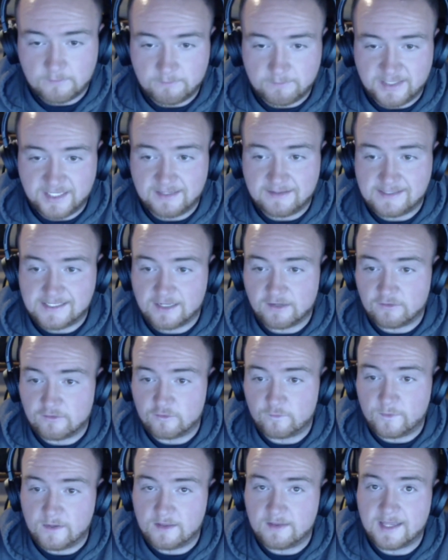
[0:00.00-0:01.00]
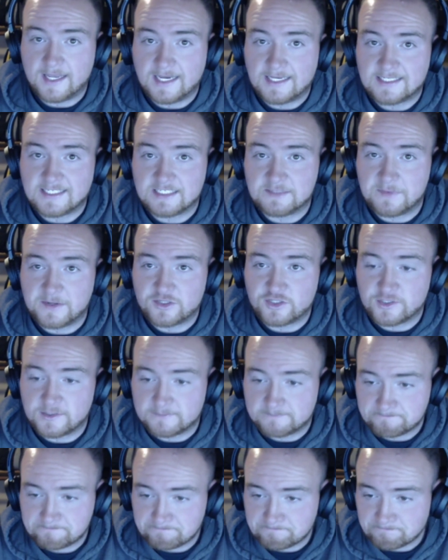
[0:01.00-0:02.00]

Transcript: be dealt with a suspension.